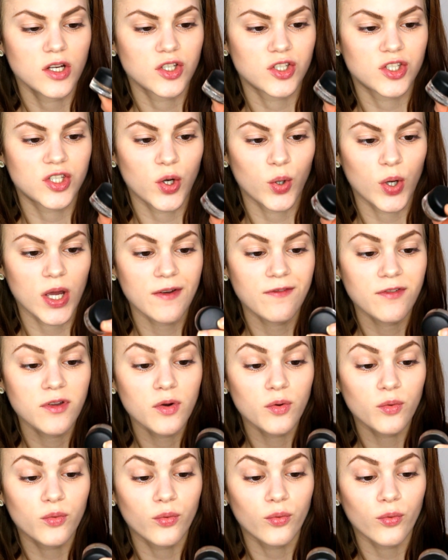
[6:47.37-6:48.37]
So if
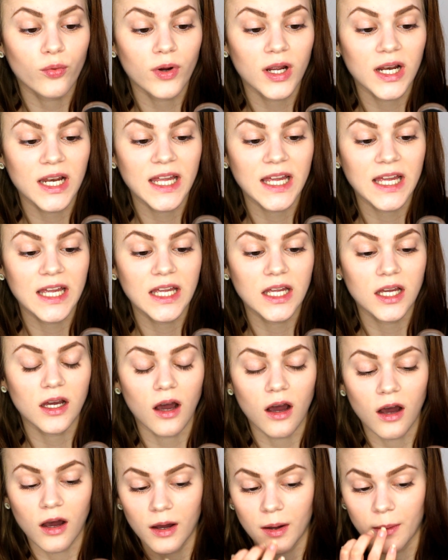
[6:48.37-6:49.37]
you
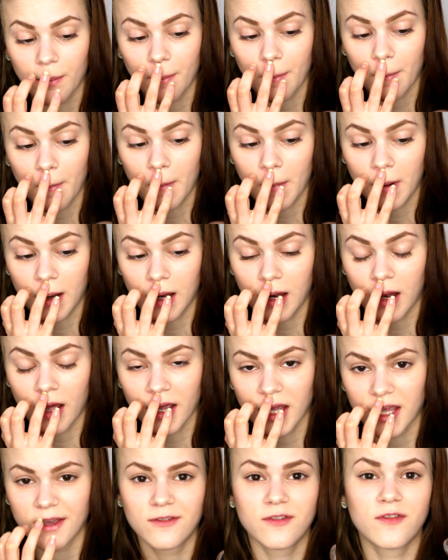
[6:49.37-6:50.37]
really
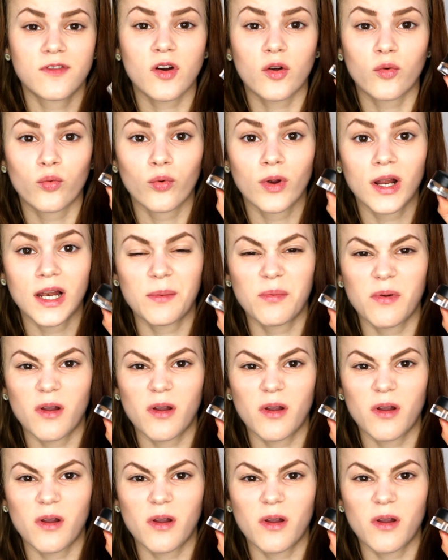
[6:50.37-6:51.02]
if you've got really